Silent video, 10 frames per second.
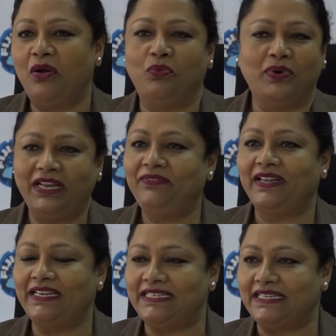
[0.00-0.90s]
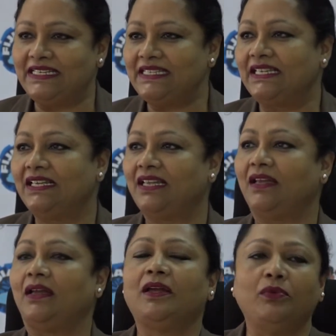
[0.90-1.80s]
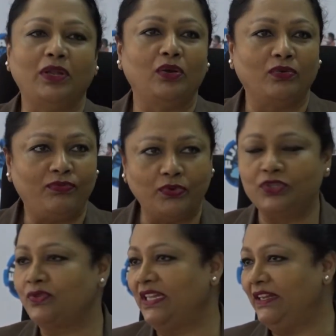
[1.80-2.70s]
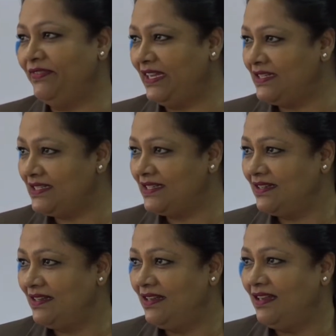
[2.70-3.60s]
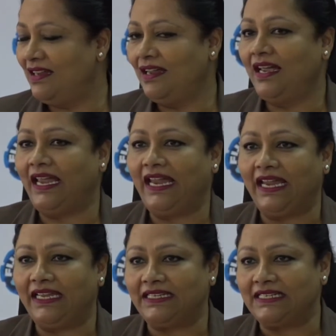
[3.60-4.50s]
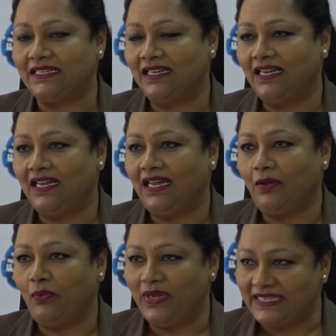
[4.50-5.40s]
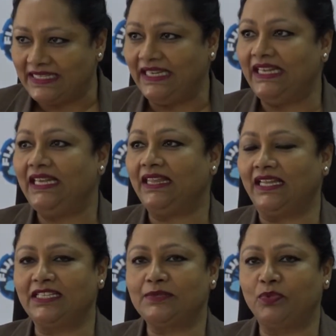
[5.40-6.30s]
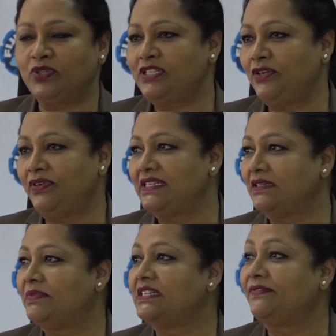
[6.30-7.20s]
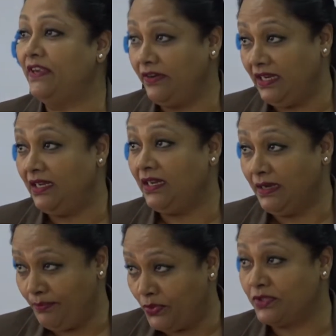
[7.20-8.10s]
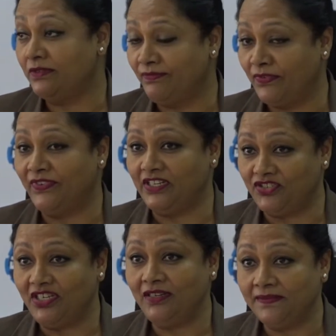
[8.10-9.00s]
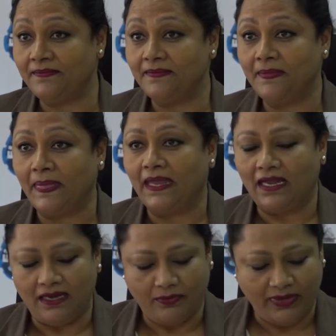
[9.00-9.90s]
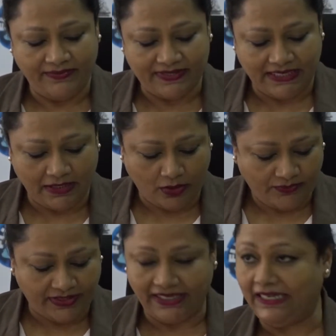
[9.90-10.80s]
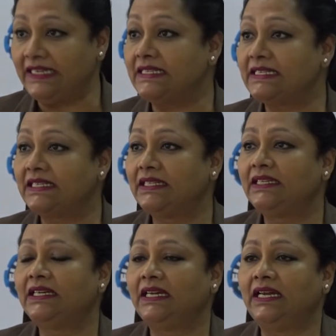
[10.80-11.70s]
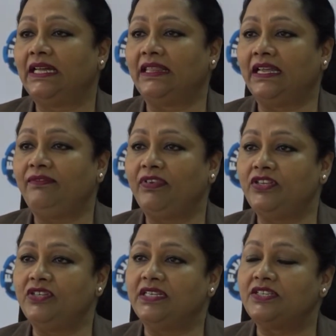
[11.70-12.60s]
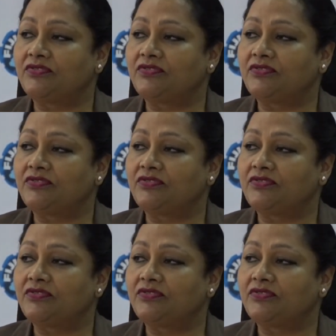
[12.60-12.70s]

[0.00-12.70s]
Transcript: Whatever it is, we look forward to the event, and we see that sports tourism is very important for Fiji. We have seen over the years that Fiji is